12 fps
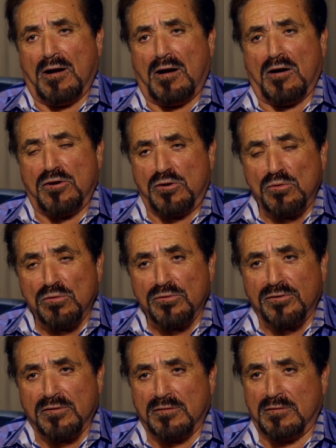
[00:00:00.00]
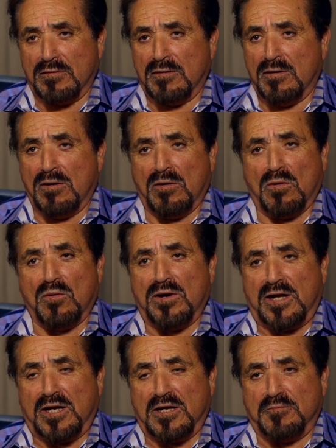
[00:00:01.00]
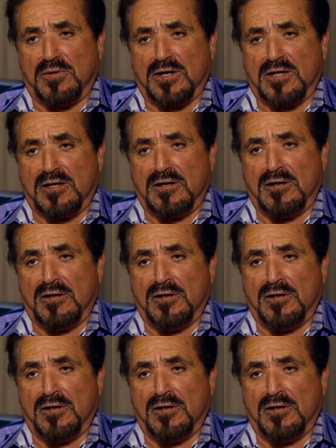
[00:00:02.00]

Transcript: our youth or anybody